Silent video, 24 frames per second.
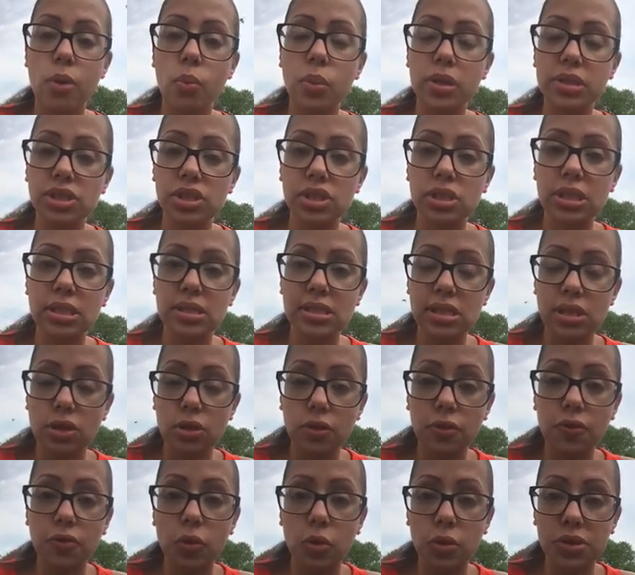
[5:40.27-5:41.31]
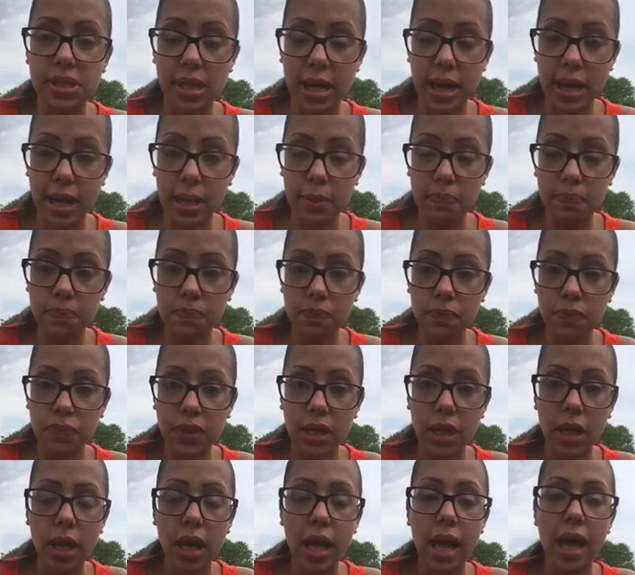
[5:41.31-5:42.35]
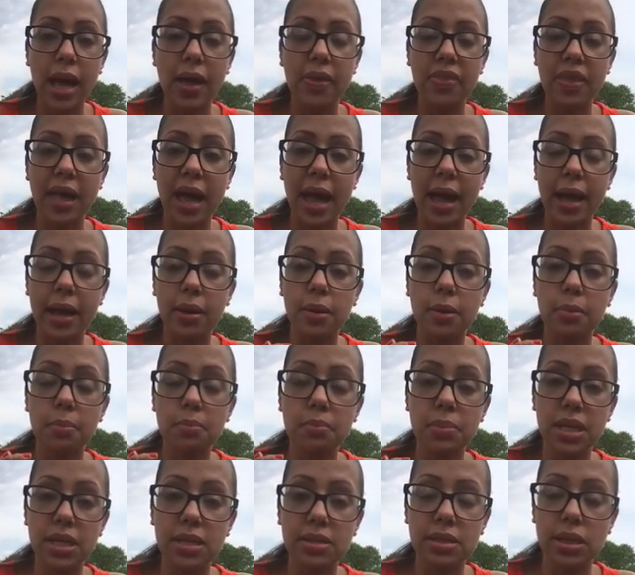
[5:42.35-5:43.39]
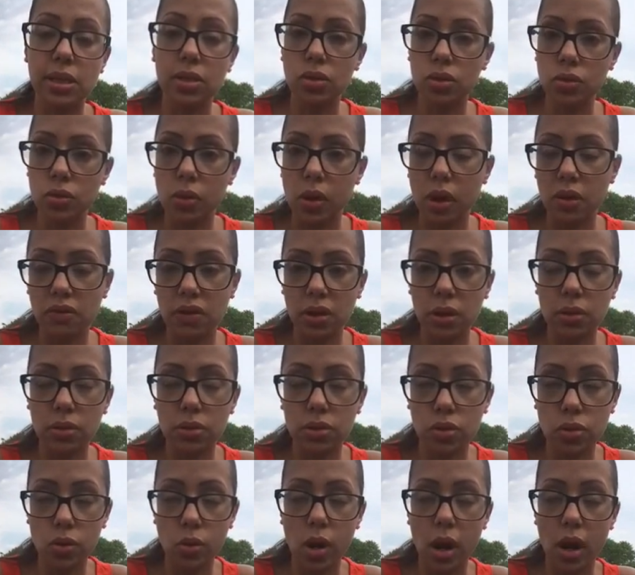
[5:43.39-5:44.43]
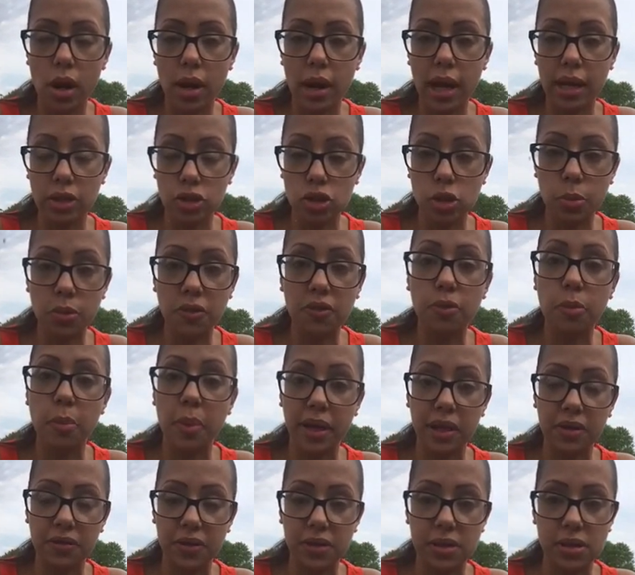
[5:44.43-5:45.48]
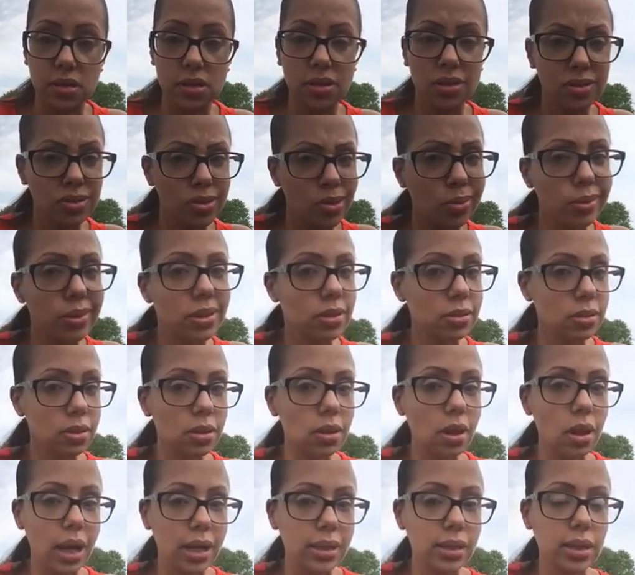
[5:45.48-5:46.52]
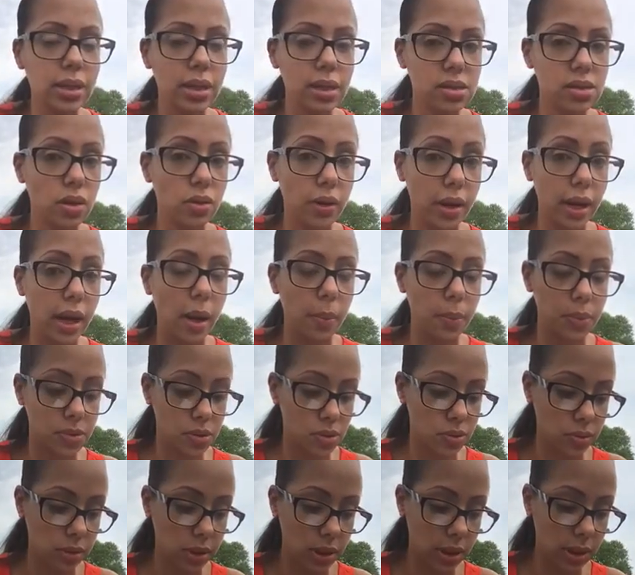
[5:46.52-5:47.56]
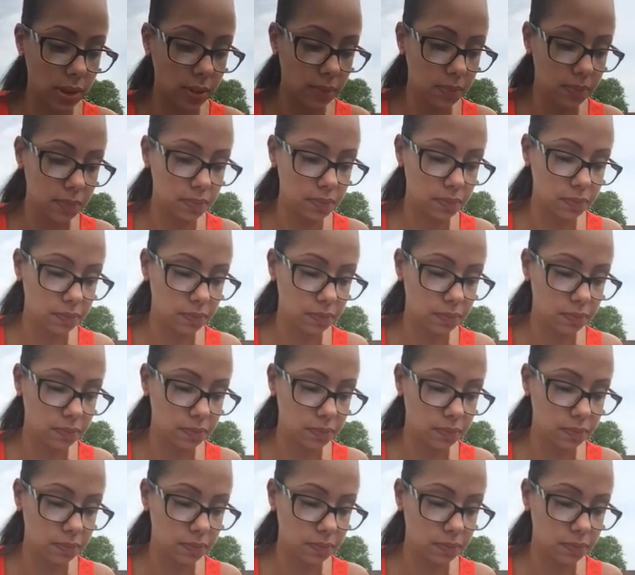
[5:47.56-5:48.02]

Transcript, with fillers: which is considered full-time and that means that you are you are eligible for benefits. So, you know, I think it's a great opportunity.